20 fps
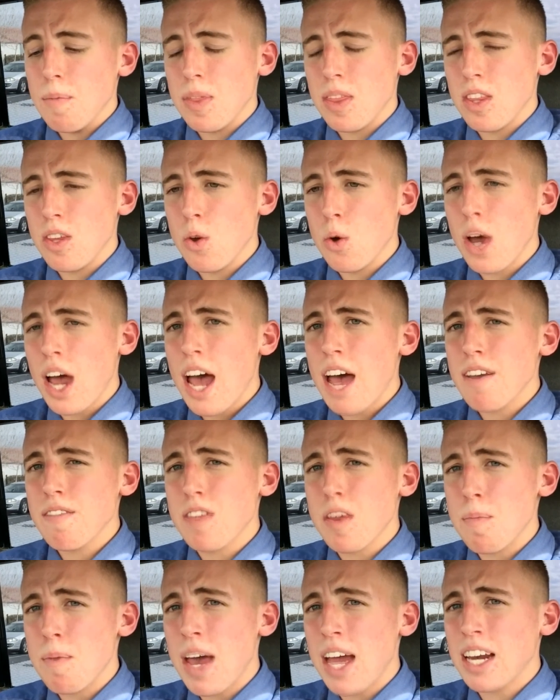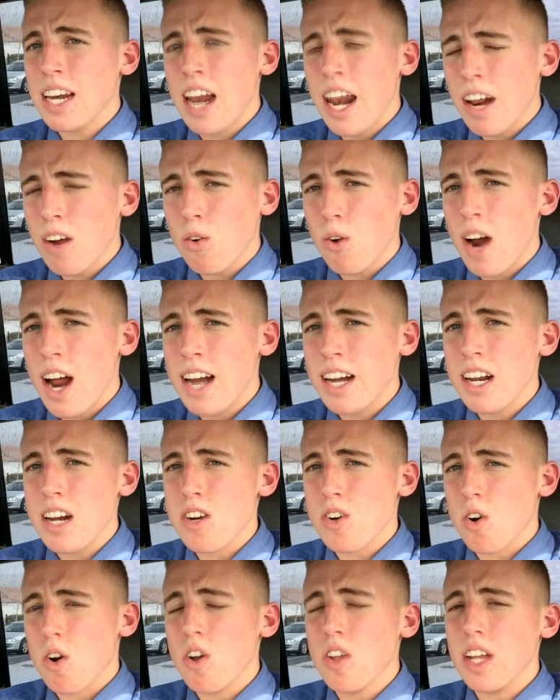You have the magnetic ride
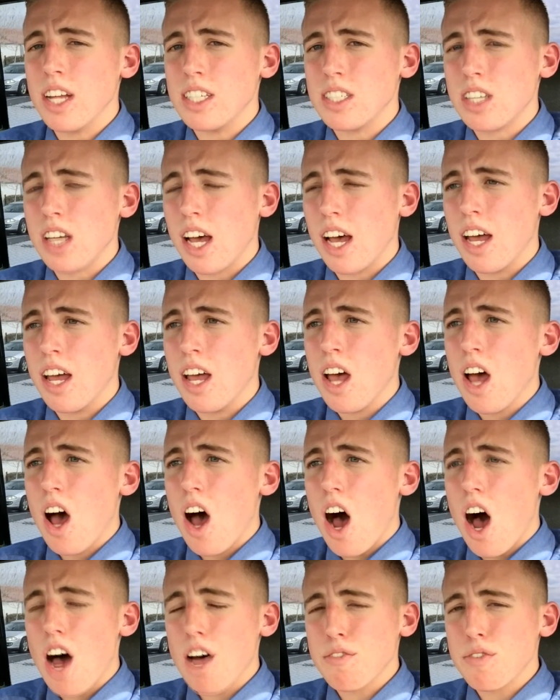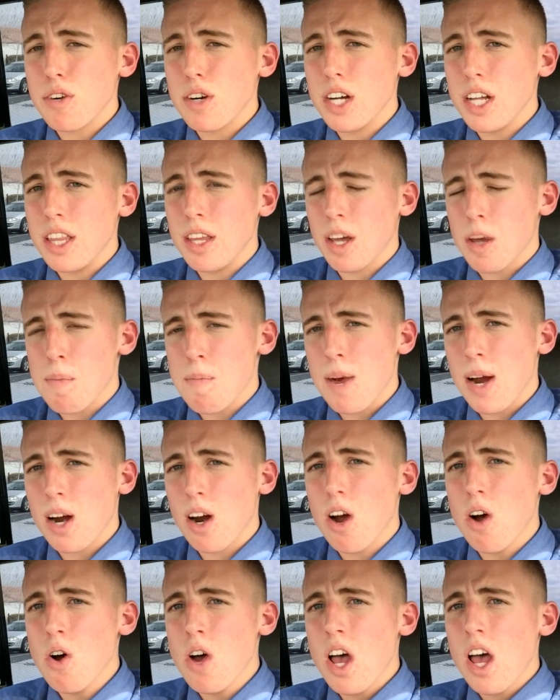control that's offered in the
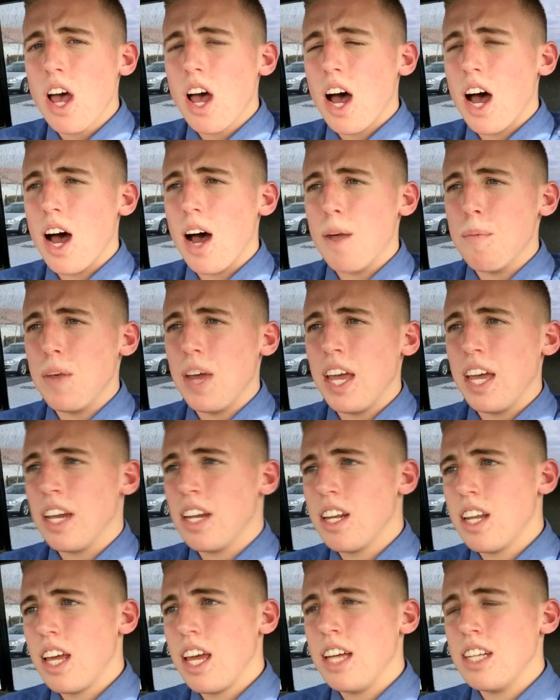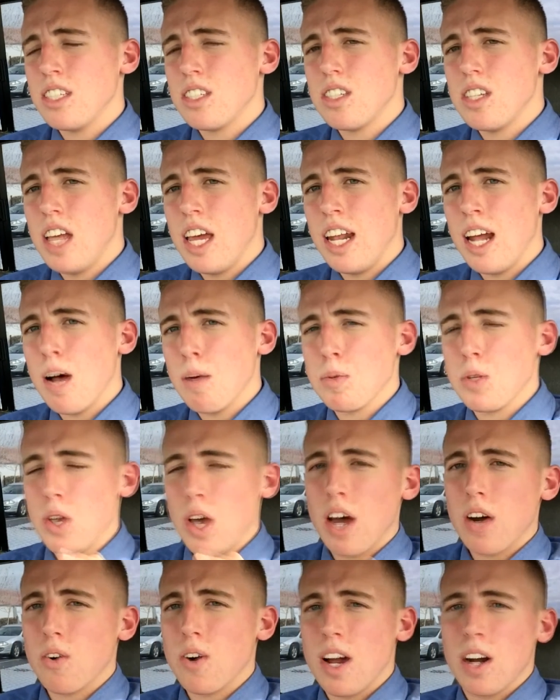Camaro. It helps you
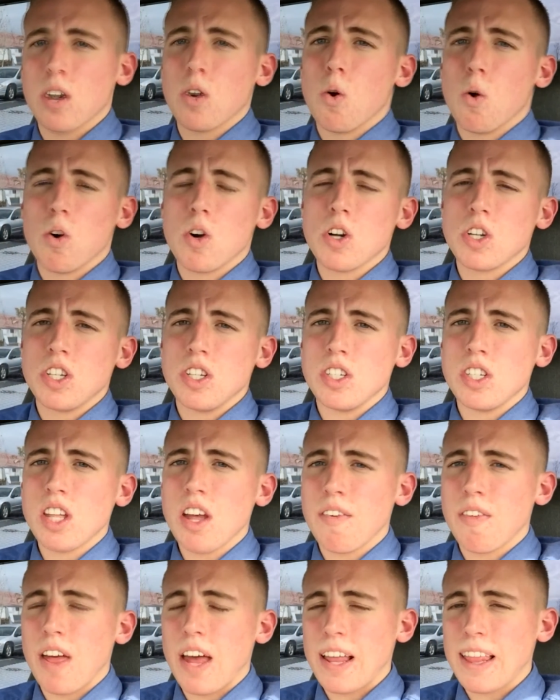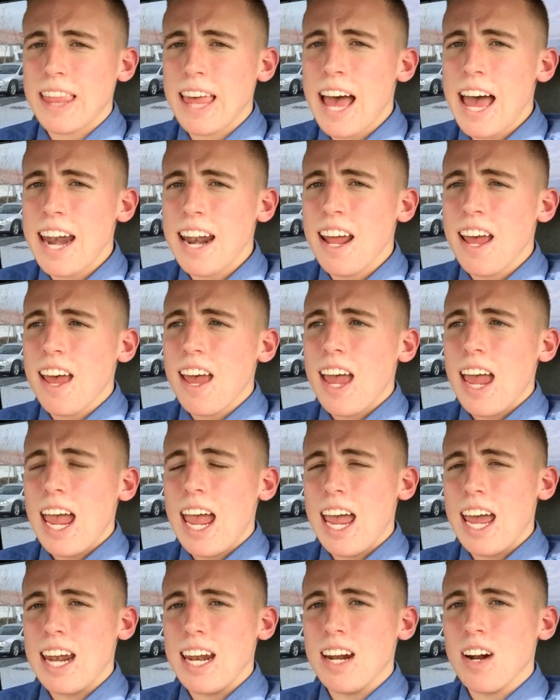out around corners and stuff like that.
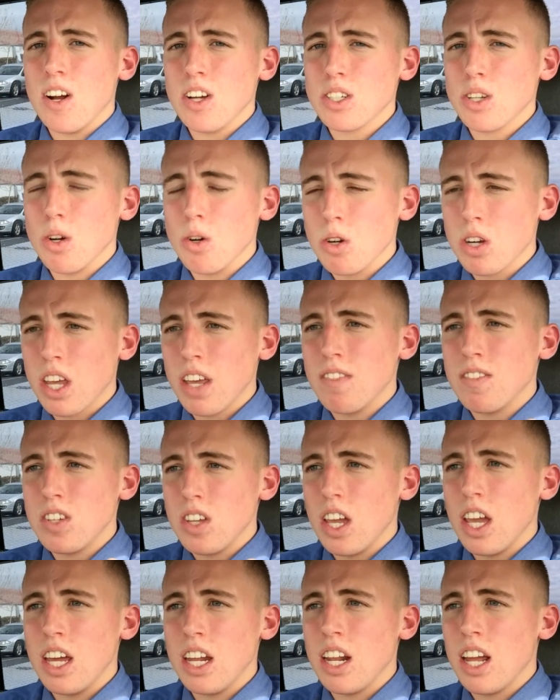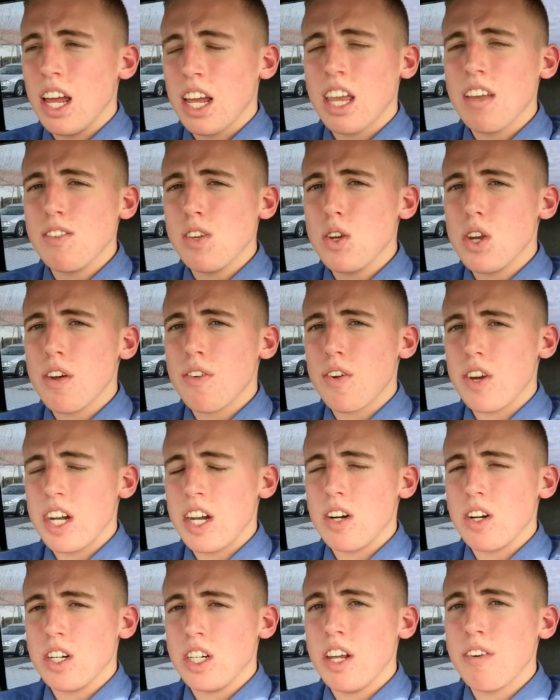and it also gives it gives you
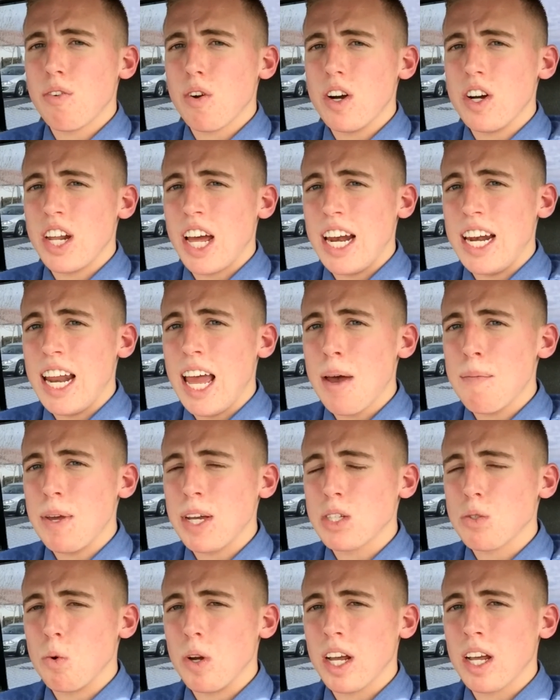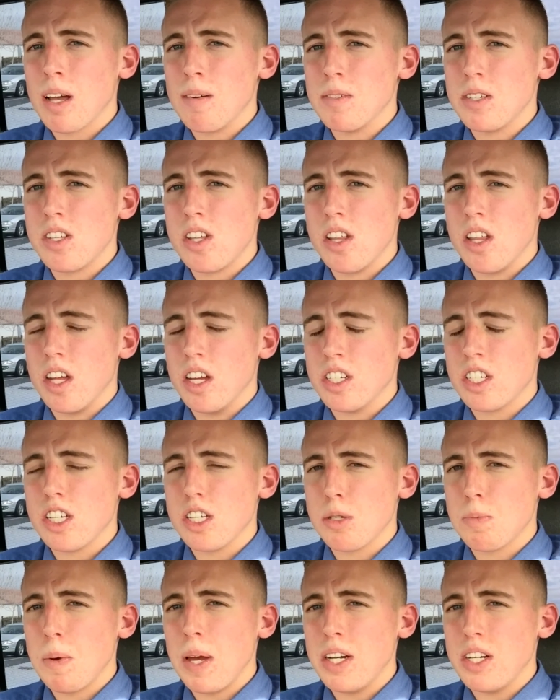different dynamics when it comes to the
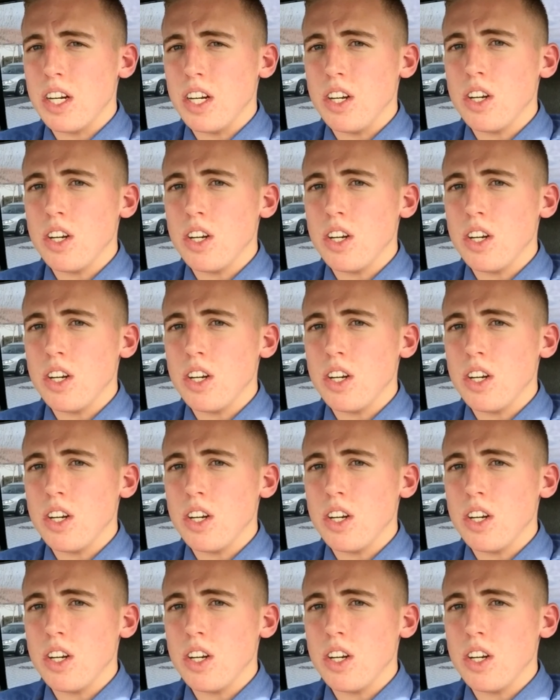suspension.